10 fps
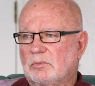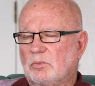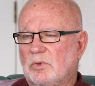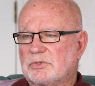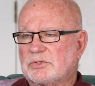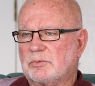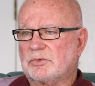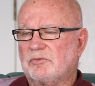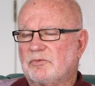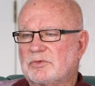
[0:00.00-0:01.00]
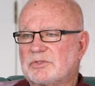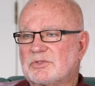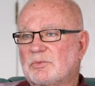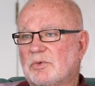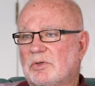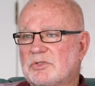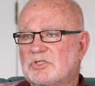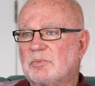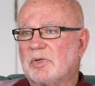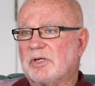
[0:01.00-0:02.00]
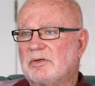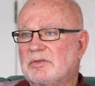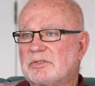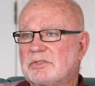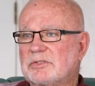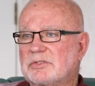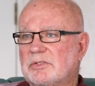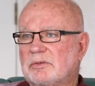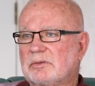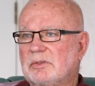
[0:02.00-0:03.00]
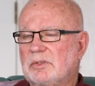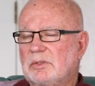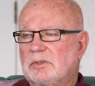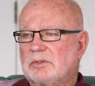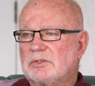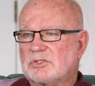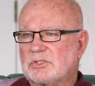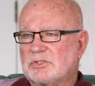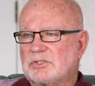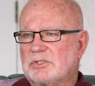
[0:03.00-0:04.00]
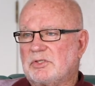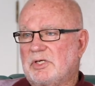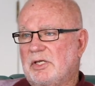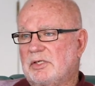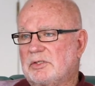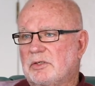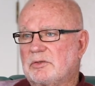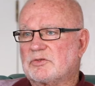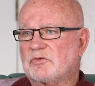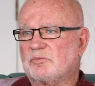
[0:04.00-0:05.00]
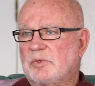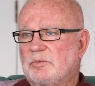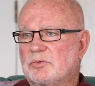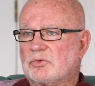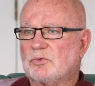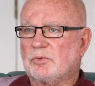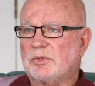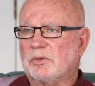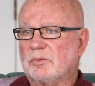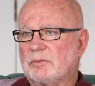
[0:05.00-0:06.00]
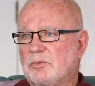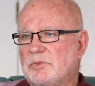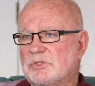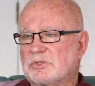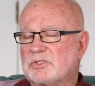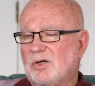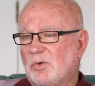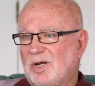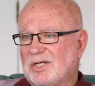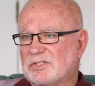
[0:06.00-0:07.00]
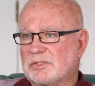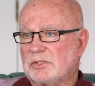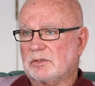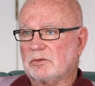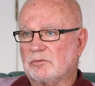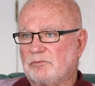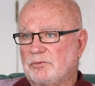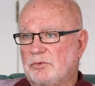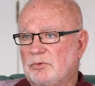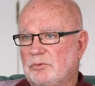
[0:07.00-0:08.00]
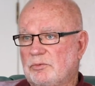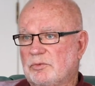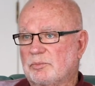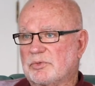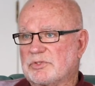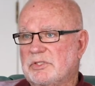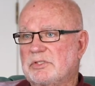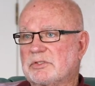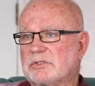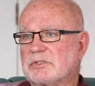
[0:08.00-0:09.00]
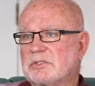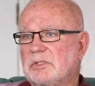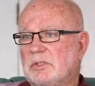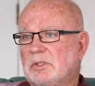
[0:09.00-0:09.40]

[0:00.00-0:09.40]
whilst there were differences, there were a lot of similarities. So just listening to the anecdotes of people talking on questions they were asking of you, the presenters,